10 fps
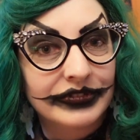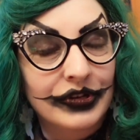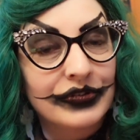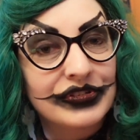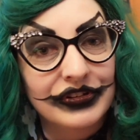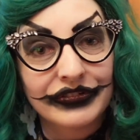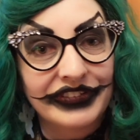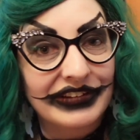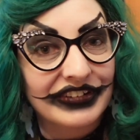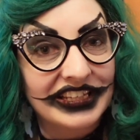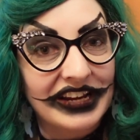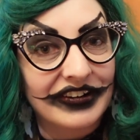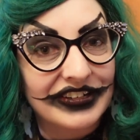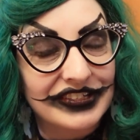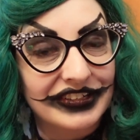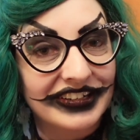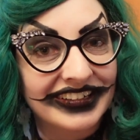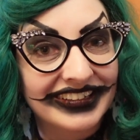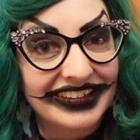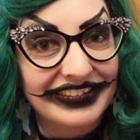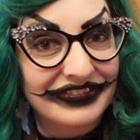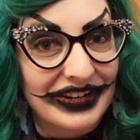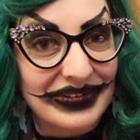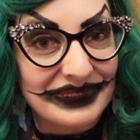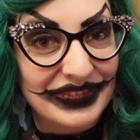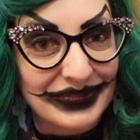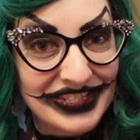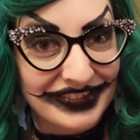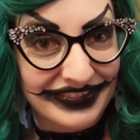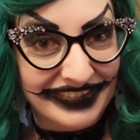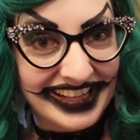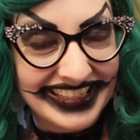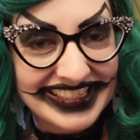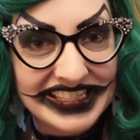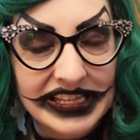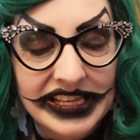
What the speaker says: who's your favorite character from The Wizard of Oz?"